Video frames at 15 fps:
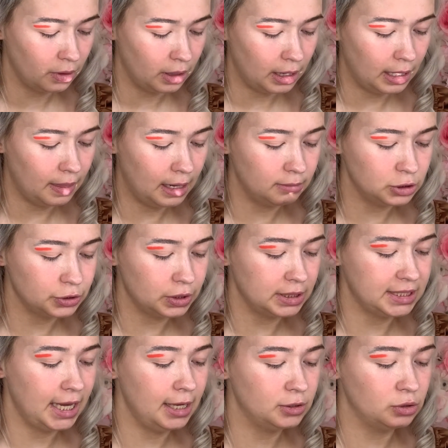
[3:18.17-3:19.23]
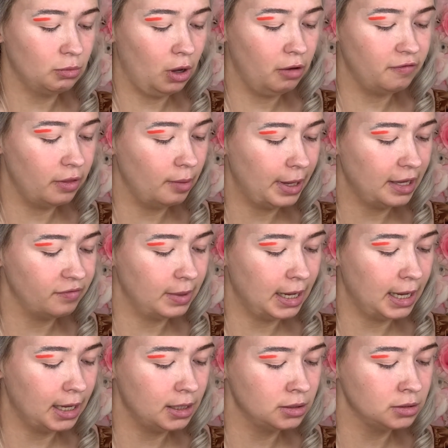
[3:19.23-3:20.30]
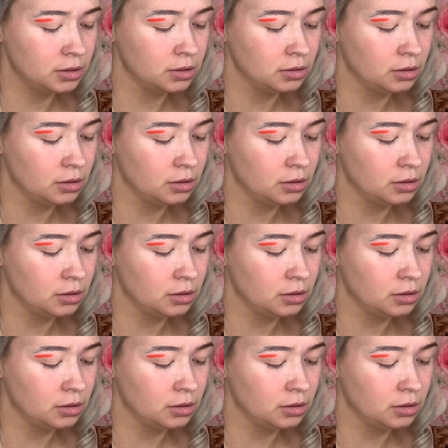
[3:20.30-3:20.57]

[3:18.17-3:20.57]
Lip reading: And then I'm just going to take some off on the back of my hand,